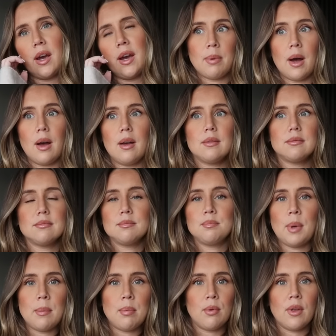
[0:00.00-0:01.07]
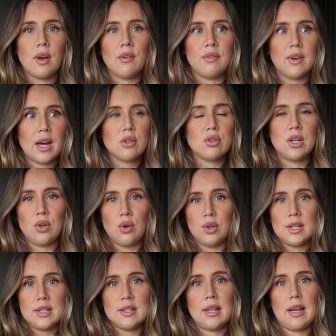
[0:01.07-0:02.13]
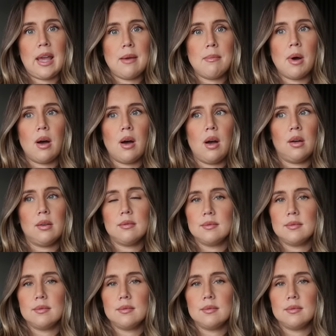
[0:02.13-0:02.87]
but people that have naturally gone into labour,